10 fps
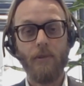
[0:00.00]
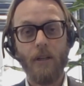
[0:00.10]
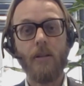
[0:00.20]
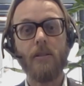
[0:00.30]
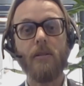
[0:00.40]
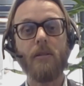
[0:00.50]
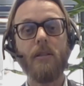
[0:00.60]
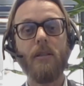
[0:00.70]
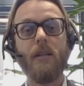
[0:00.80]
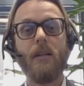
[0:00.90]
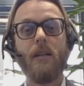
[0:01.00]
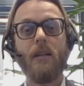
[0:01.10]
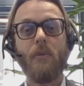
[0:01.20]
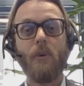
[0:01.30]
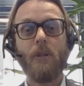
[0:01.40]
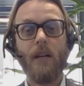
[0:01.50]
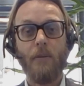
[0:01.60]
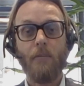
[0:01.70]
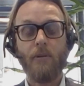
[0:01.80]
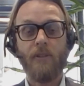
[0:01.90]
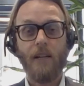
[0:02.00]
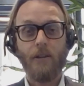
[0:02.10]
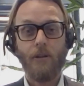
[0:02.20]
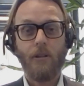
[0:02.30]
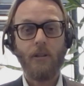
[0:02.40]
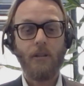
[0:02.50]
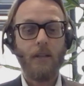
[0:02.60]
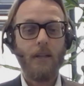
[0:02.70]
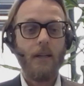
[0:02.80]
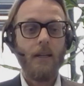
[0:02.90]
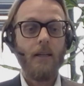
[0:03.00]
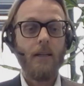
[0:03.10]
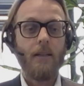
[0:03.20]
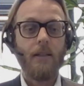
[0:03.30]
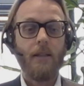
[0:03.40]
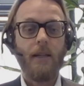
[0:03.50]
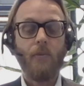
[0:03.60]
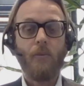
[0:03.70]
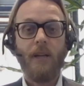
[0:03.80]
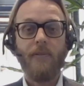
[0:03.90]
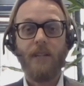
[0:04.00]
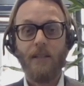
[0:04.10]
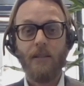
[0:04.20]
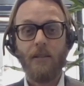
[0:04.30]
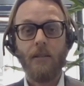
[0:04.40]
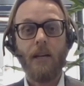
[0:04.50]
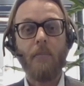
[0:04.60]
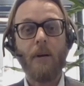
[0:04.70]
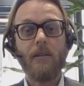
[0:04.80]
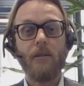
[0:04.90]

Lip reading: very recently with the help of ADNOC. And we have tested the